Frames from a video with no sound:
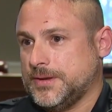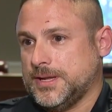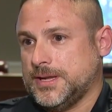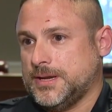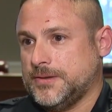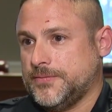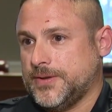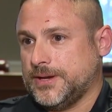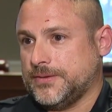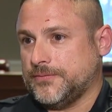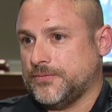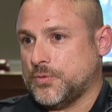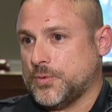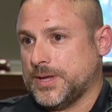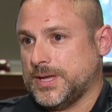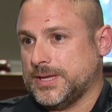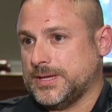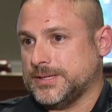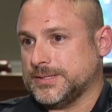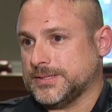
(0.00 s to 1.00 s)
innovative
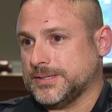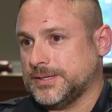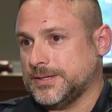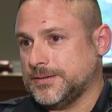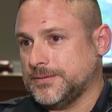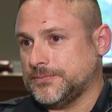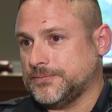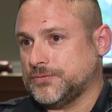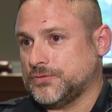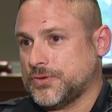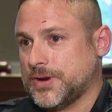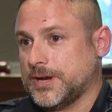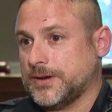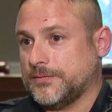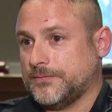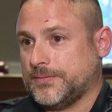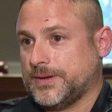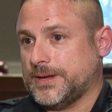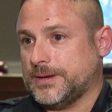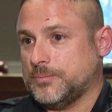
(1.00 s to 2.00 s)
ways of trying to
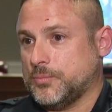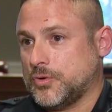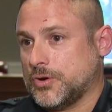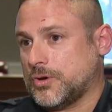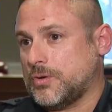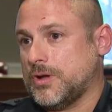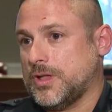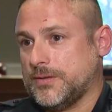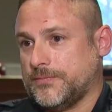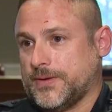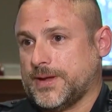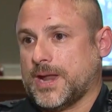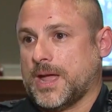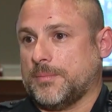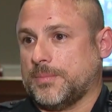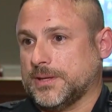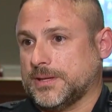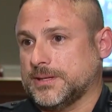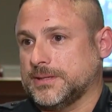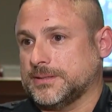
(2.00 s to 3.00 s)
find more qualified
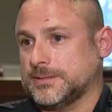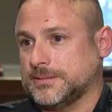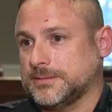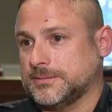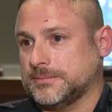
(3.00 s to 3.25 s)
applicants.